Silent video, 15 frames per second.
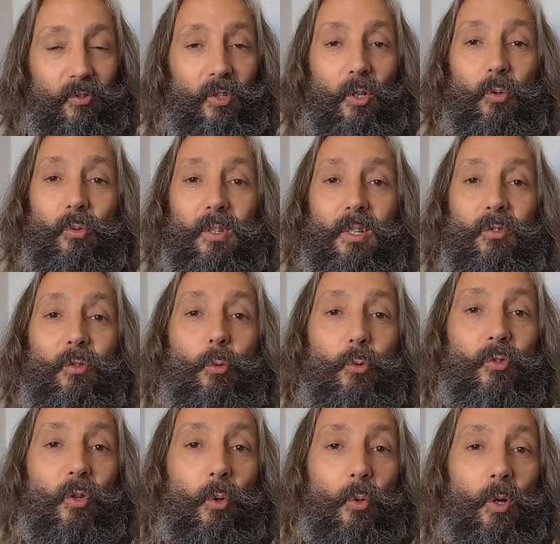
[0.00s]
So there's
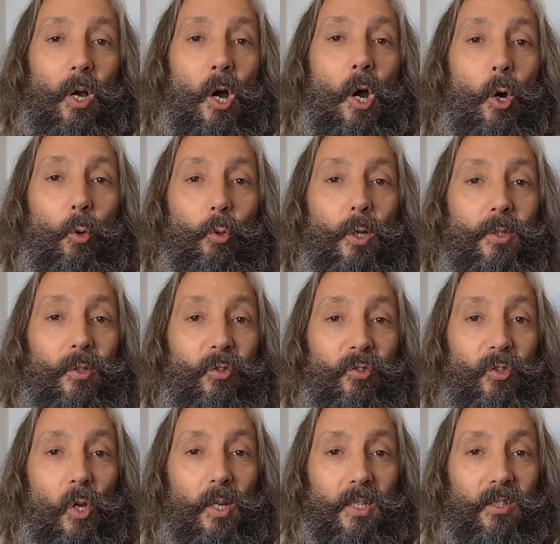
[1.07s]
also a whole load of
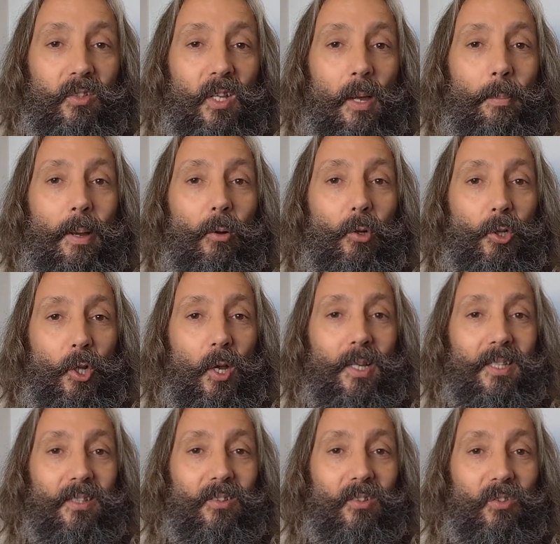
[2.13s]
science about
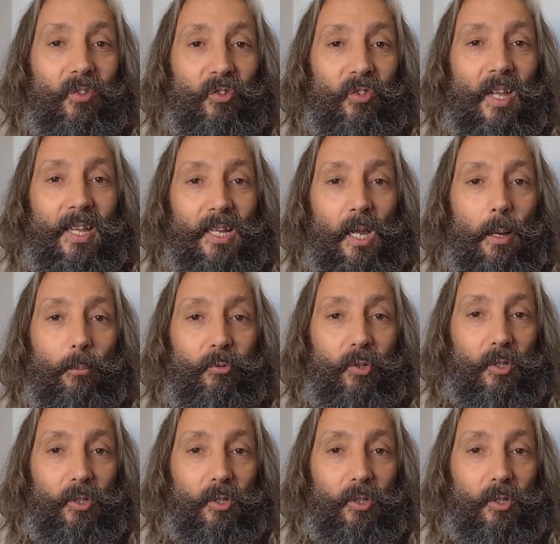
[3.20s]
light setting up.